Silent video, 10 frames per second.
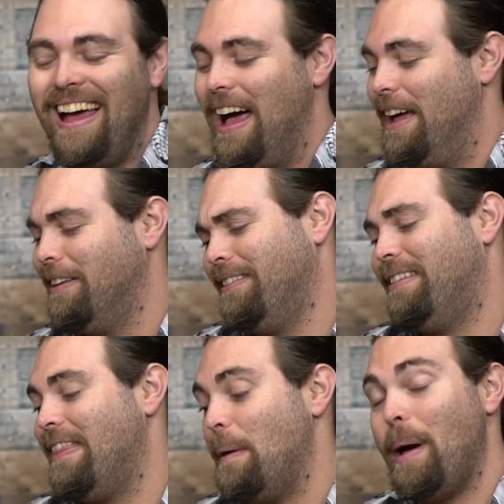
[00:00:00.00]
Uh, it doesn't
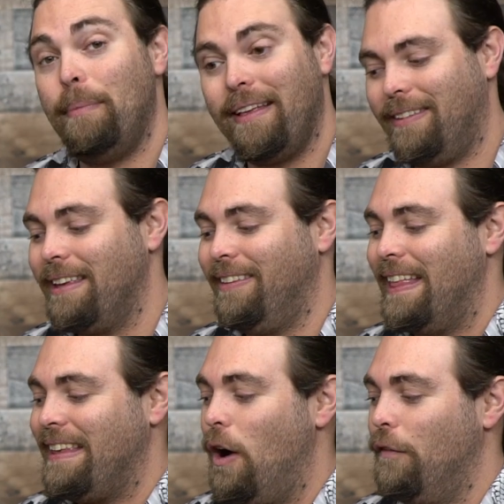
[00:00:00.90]
say that, but I'm guessing
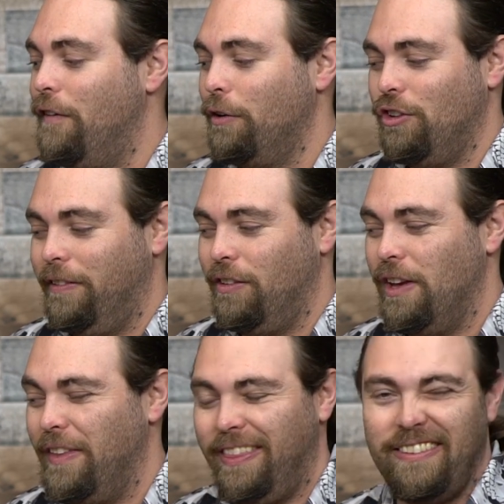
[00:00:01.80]
that's how it functions, because
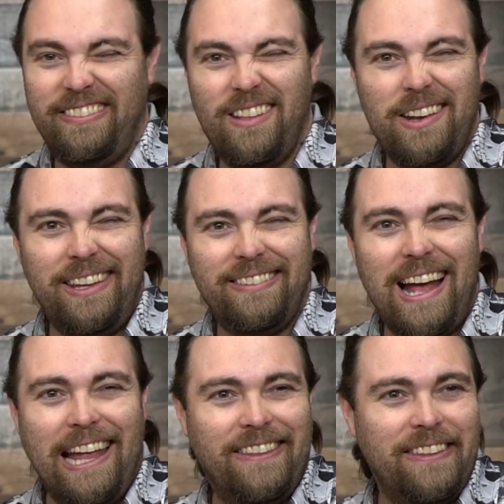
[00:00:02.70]
you have like the snotty
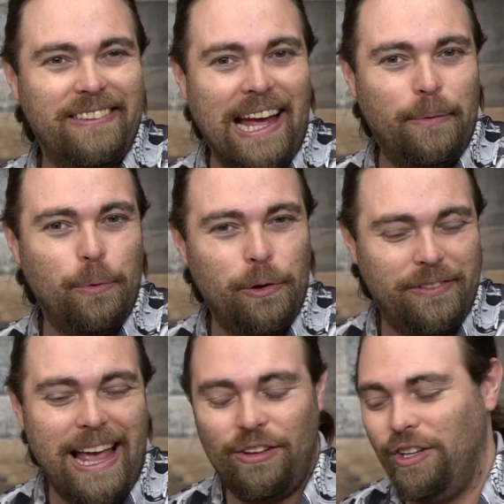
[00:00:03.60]
side and the side where
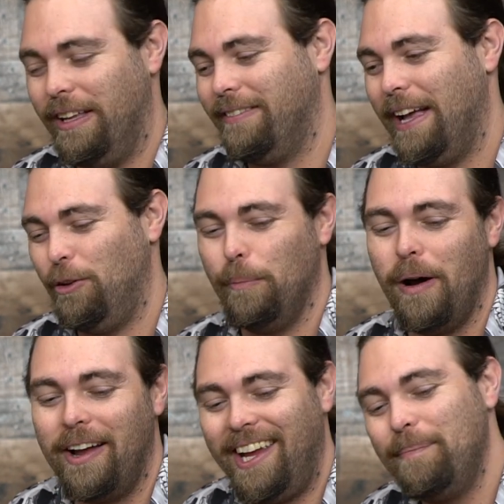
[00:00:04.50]
it's actually inside your
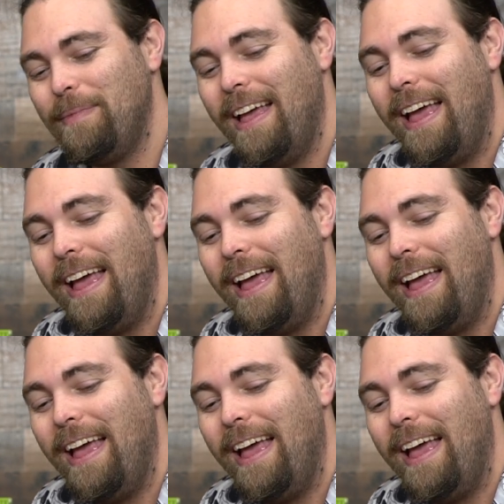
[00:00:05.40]
body.